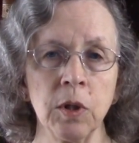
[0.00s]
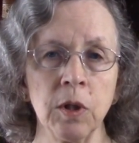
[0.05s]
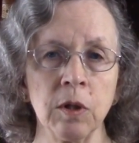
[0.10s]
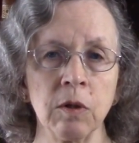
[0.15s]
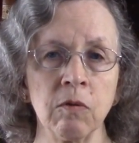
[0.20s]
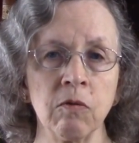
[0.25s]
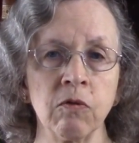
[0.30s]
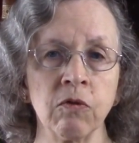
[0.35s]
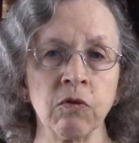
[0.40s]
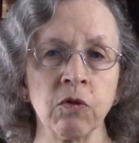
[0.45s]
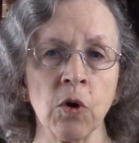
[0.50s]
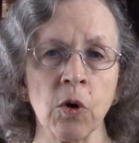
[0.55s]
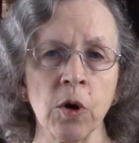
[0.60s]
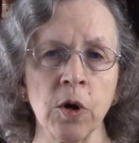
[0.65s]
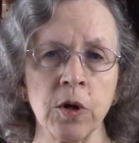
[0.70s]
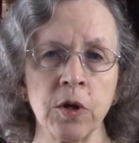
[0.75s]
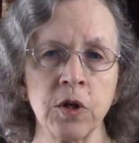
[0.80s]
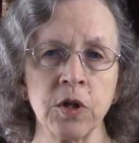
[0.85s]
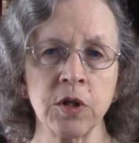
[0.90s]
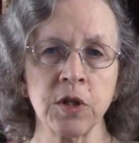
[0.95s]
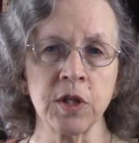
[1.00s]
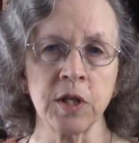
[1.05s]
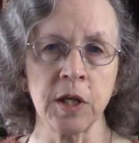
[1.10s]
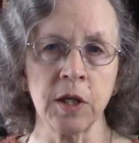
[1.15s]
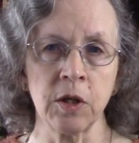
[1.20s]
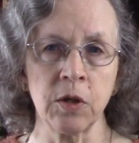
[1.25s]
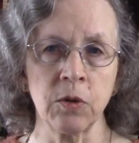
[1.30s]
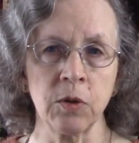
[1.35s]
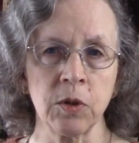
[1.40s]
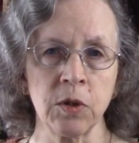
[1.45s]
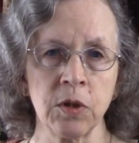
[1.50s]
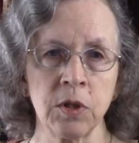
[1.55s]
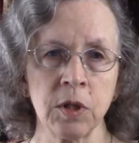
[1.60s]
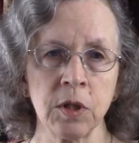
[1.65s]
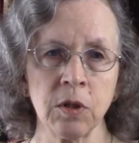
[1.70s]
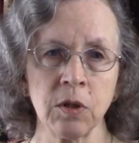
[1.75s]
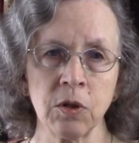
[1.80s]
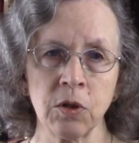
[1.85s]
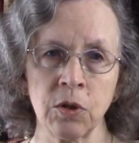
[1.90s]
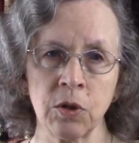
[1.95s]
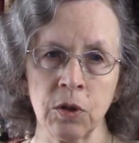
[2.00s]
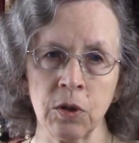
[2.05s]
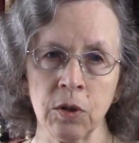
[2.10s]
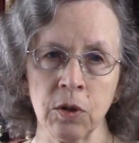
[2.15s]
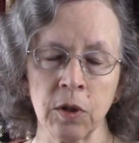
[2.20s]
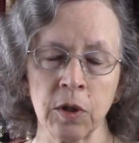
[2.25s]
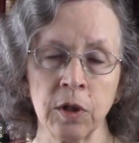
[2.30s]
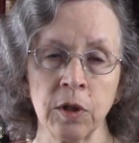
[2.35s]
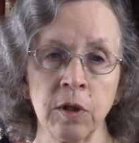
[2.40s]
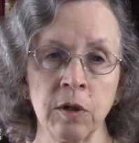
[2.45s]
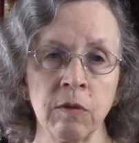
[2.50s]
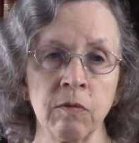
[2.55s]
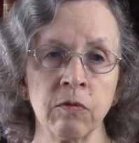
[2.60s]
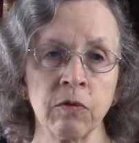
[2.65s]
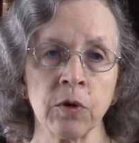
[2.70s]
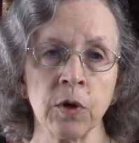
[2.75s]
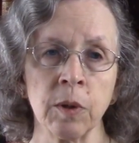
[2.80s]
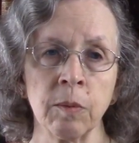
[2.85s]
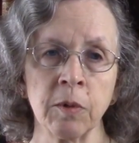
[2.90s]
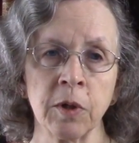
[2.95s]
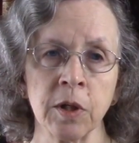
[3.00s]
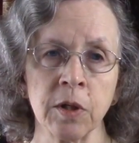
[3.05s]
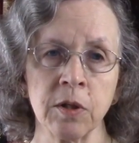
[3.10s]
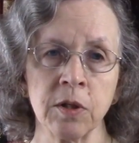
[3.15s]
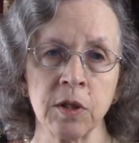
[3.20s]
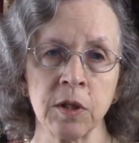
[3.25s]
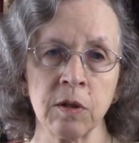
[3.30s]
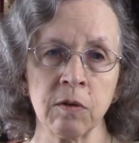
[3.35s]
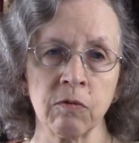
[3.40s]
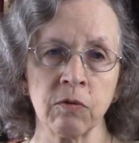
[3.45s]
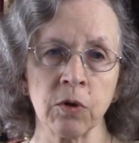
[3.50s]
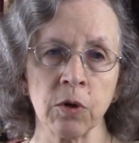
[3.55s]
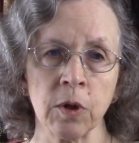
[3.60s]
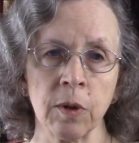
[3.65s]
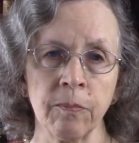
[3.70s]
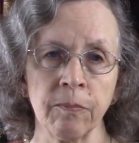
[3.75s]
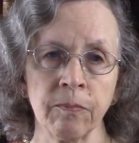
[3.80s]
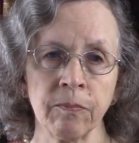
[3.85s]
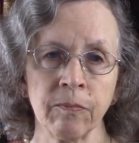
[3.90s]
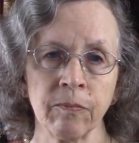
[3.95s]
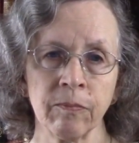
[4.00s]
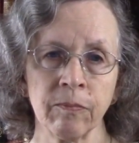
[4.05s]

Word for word: he had forged Sandra's signature on an informed consent form.